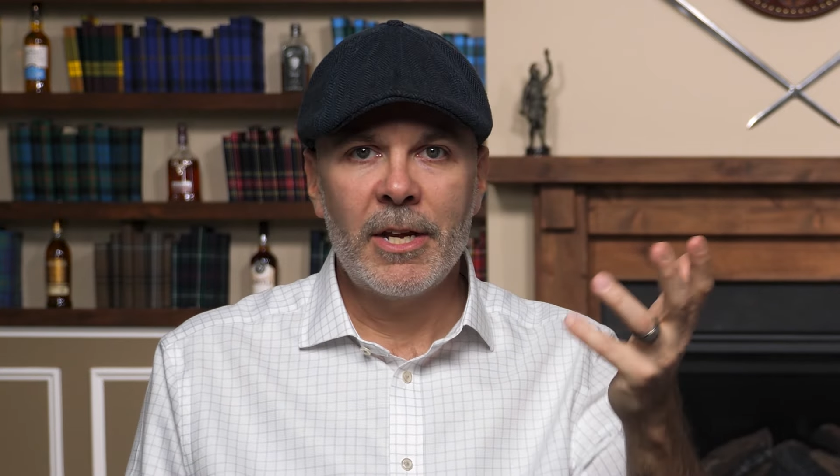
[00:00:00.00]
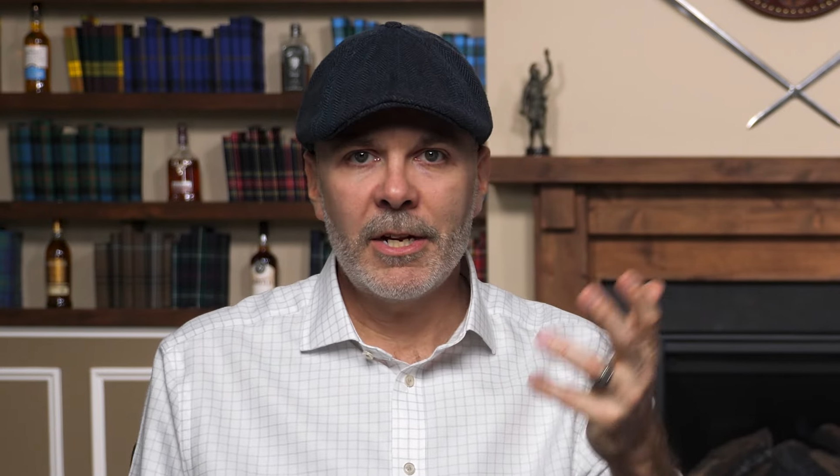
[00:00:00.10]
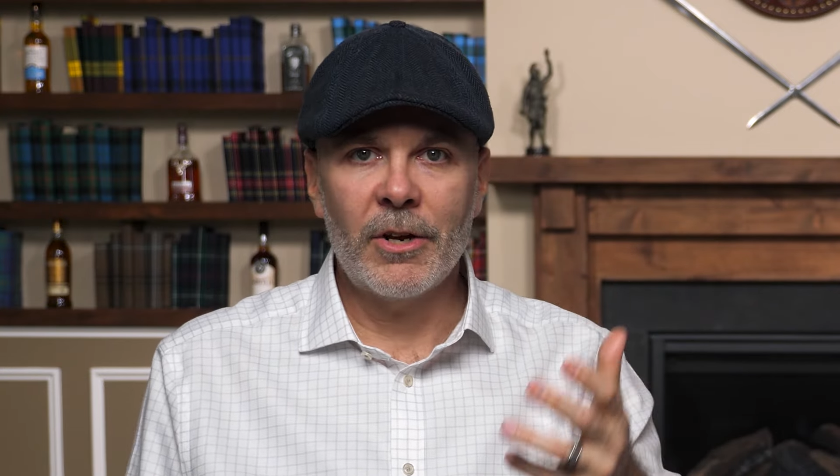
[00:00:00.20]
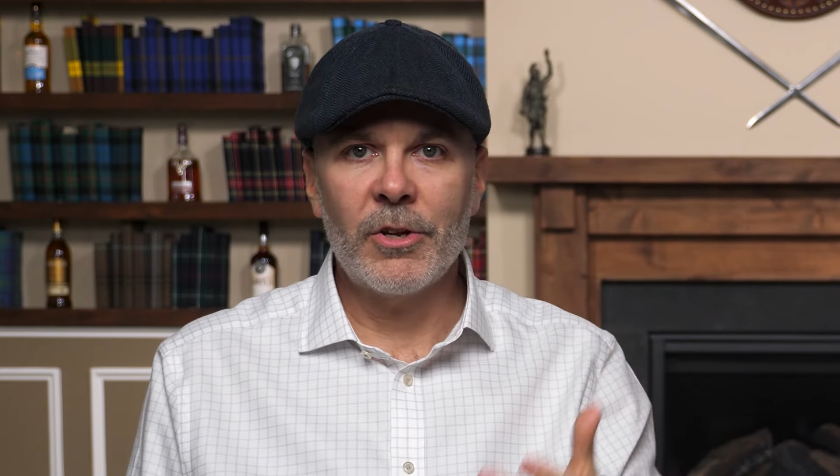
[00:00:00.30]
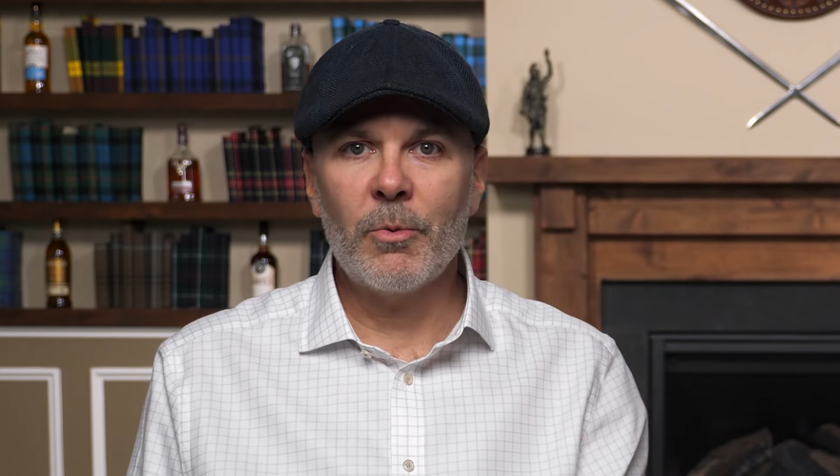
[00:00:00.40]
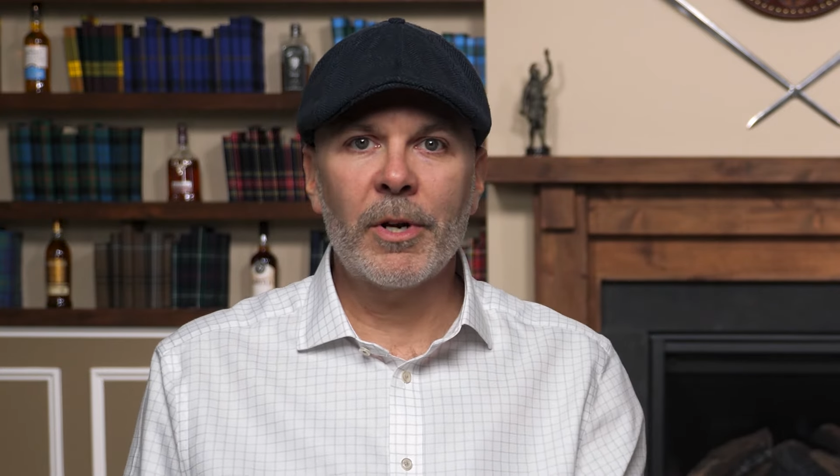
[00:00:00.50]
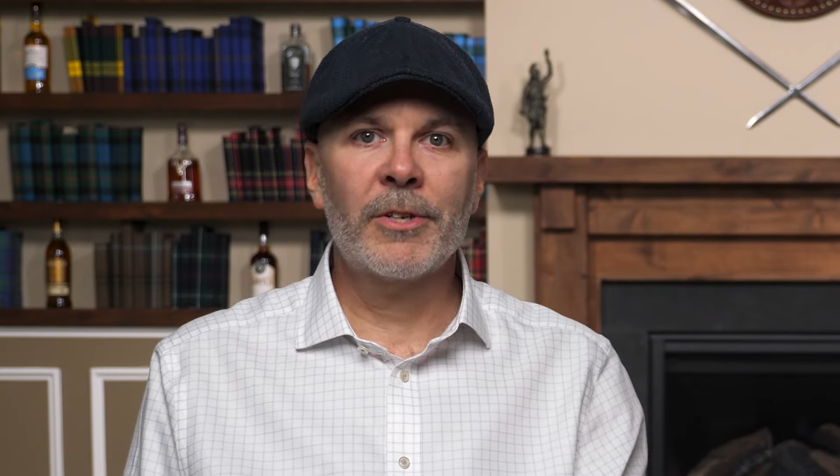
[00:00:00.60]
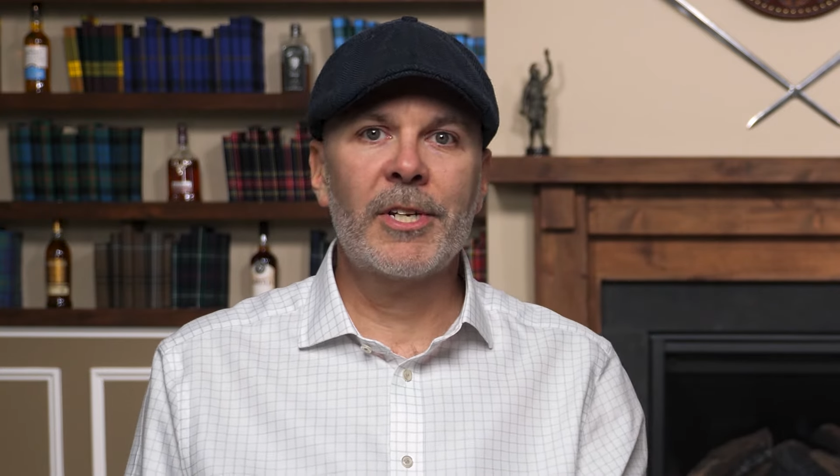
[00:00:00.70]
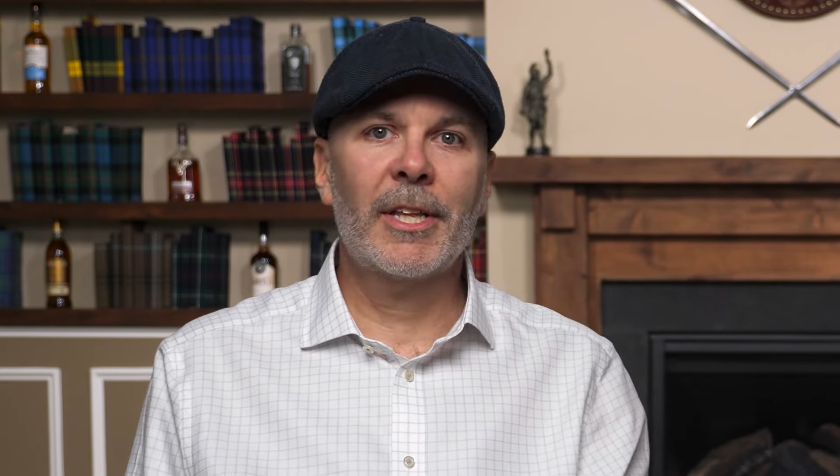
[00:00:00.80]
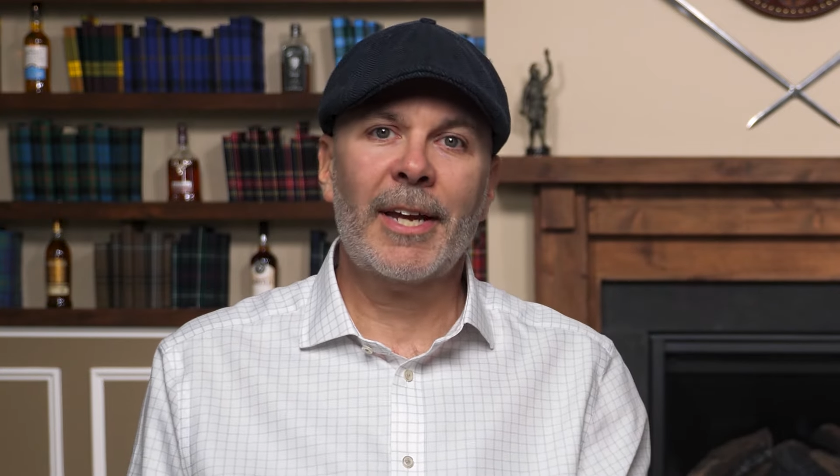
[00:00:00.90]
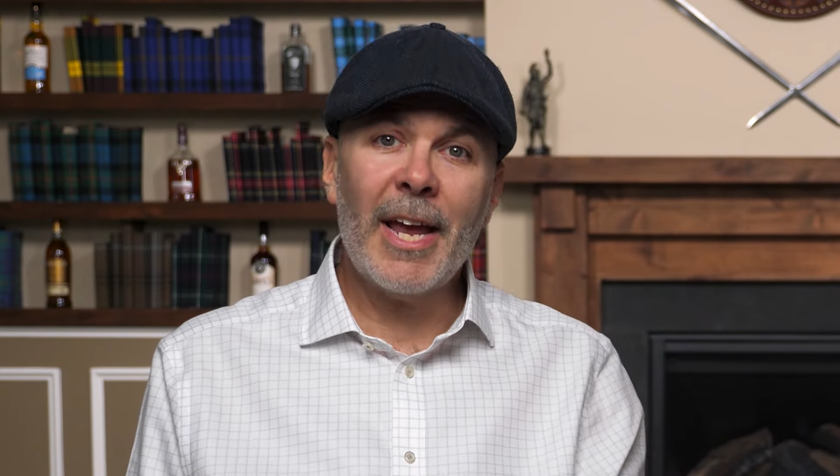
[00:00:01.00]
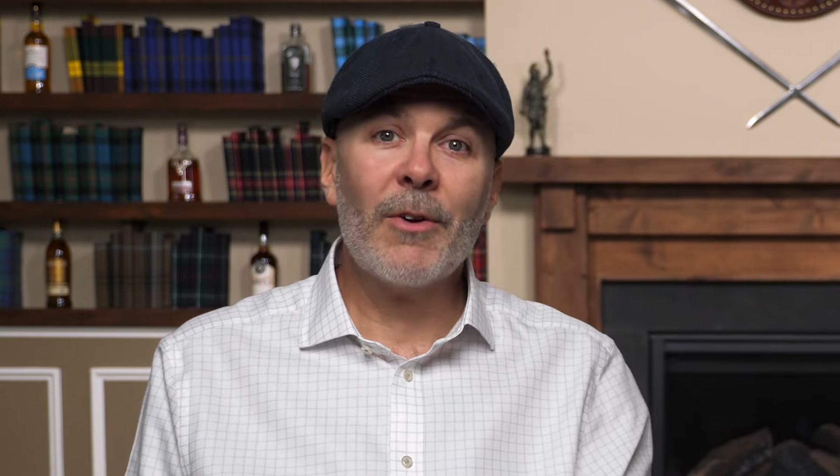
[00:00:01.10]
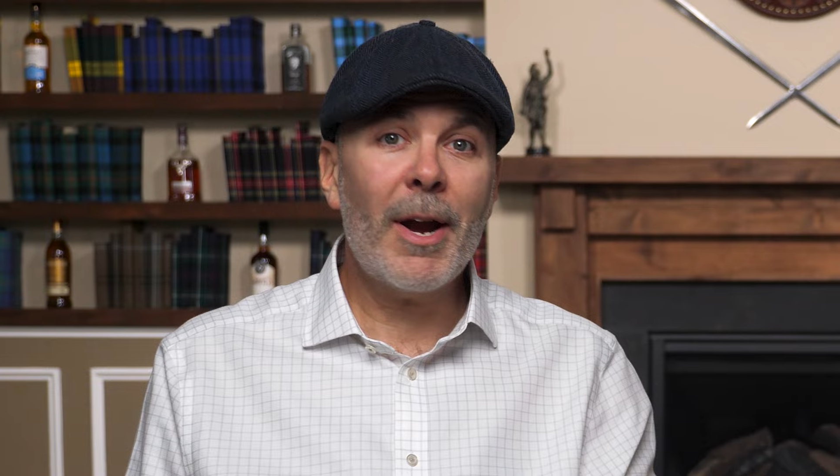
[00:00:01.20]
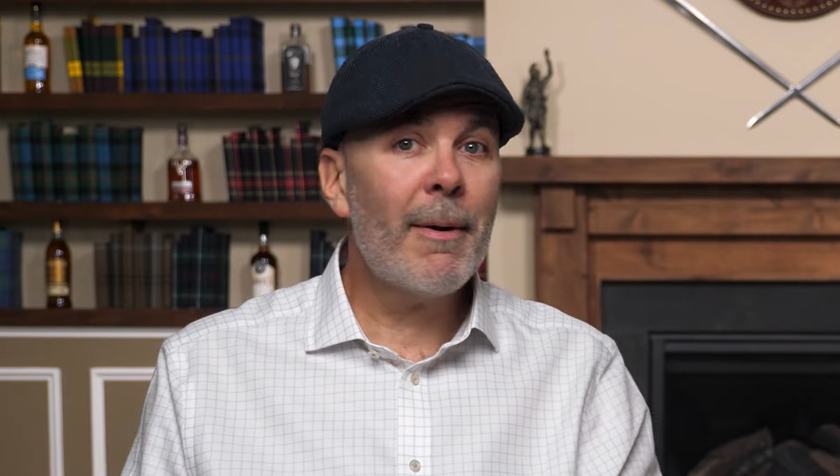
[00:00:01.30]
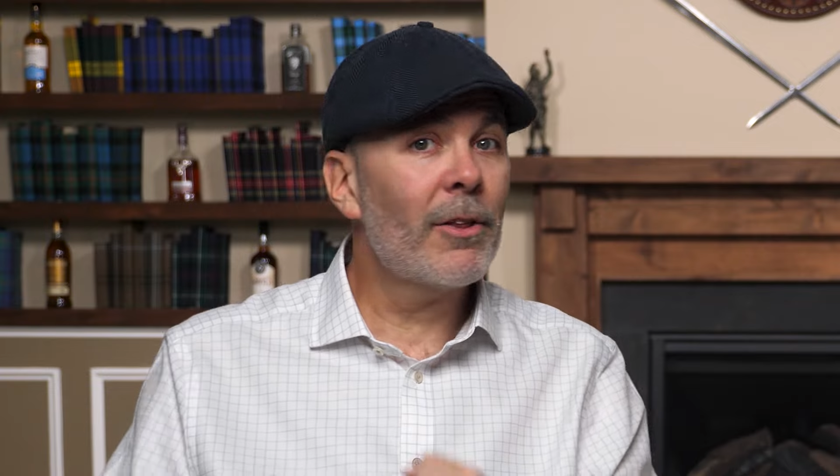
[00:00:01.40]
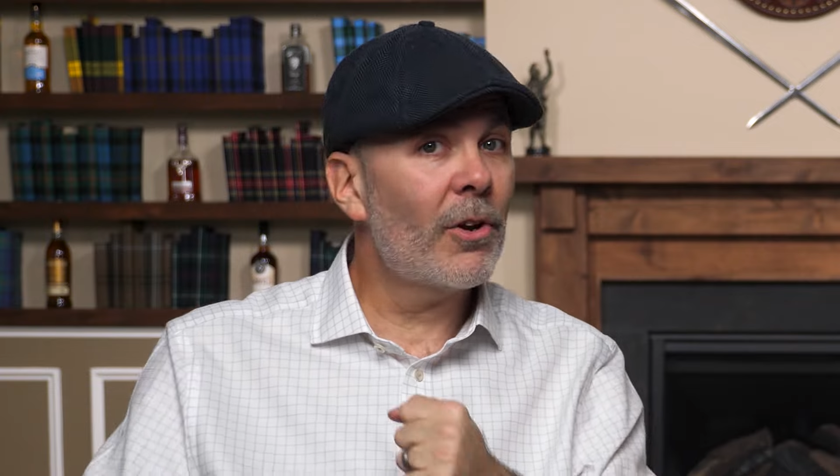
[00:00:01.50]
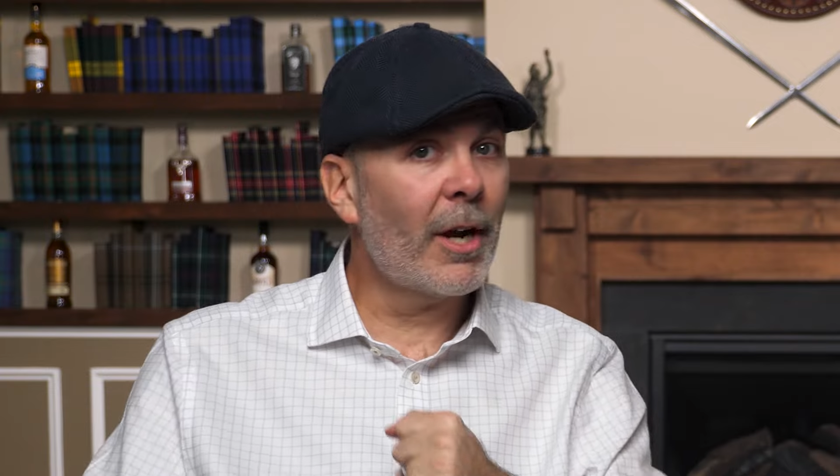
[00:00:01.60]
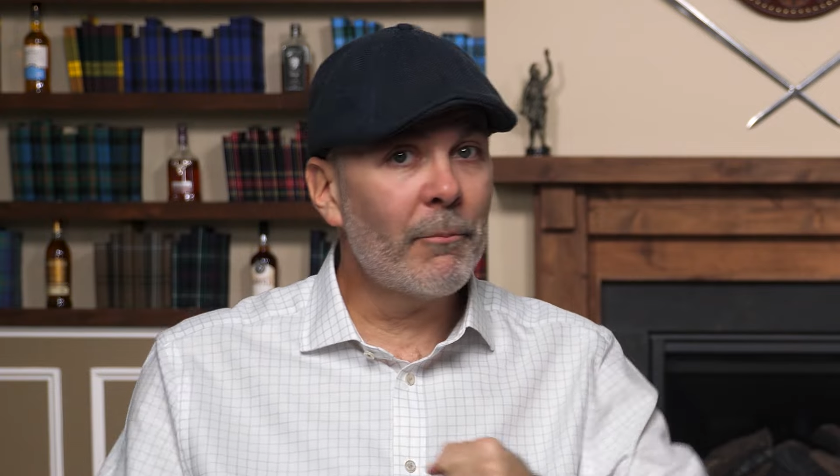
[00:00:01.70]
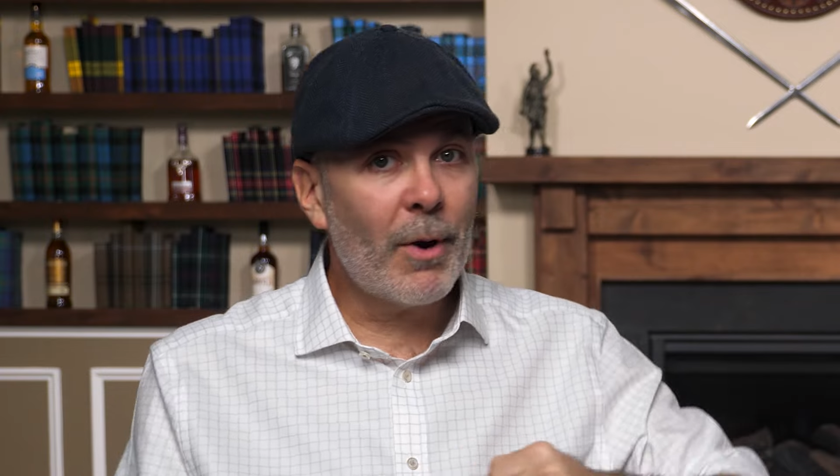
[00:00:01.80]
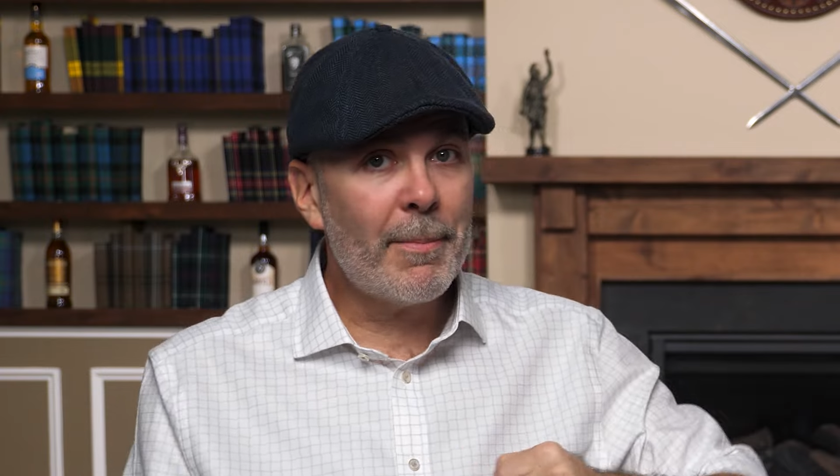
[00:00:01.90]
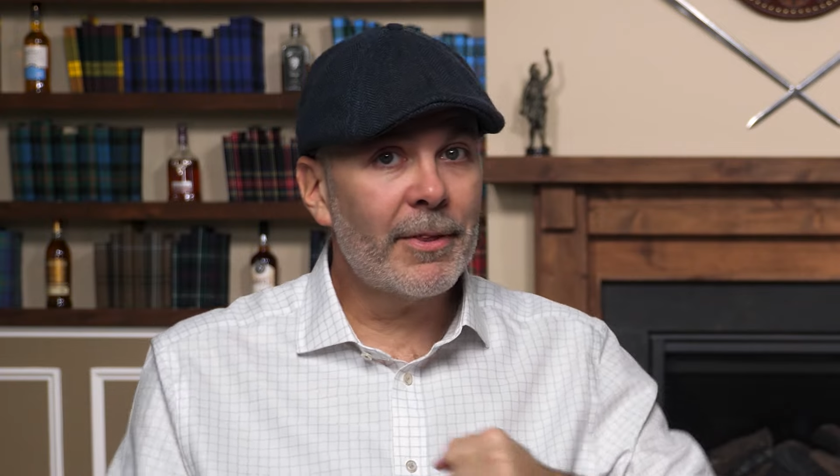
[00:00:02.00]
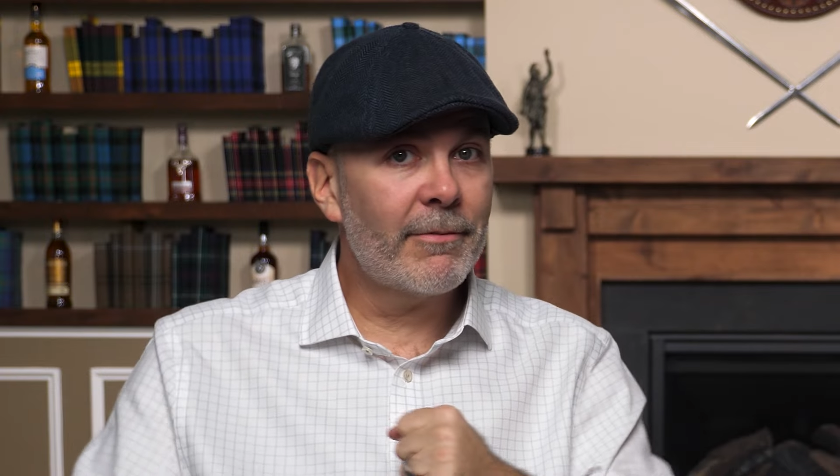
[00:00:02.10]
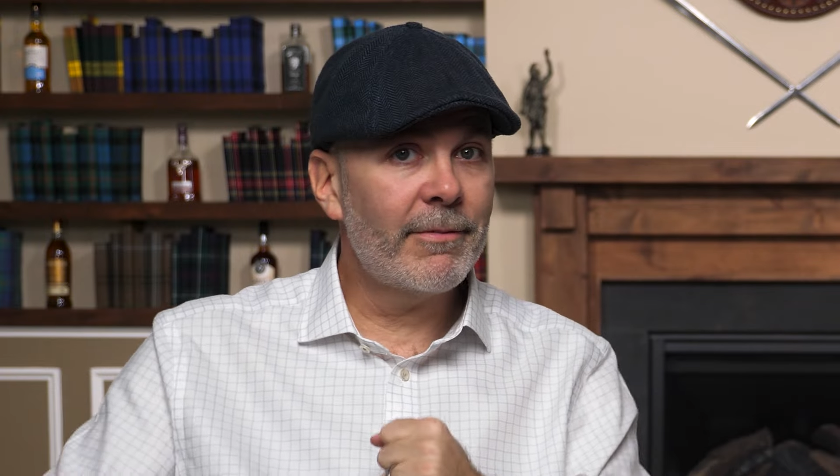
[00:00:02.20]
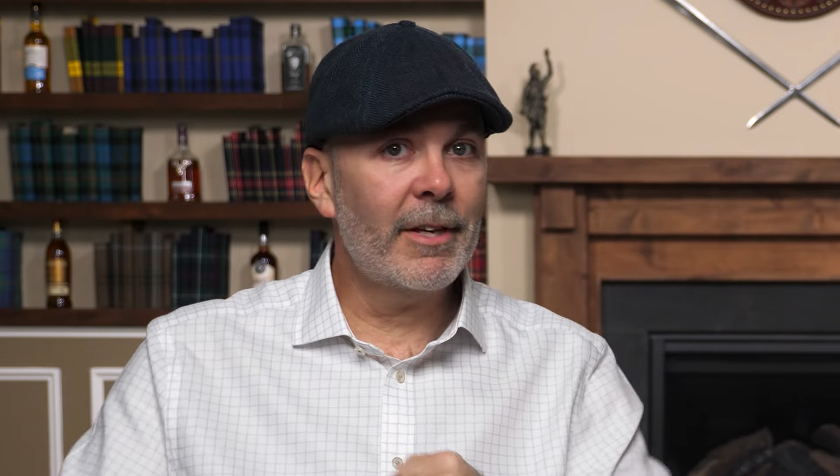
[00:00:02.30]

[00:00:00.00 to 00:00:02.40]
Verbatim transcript: you know, you want to say like, hey, grandma, look, I'm repping the,